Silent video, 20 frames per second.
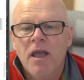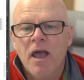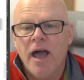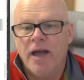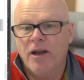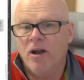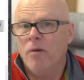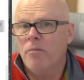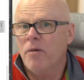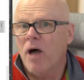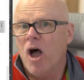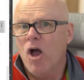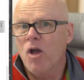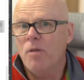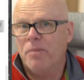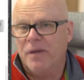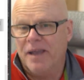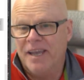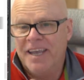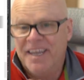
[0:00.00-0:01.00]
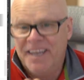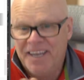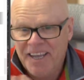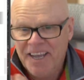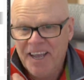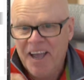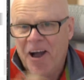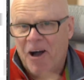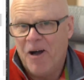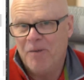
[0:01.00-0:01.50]
And I'm hoping,
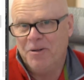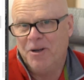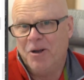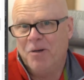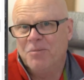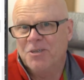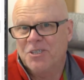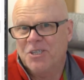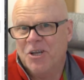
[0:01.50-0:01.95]
I mean, I'm a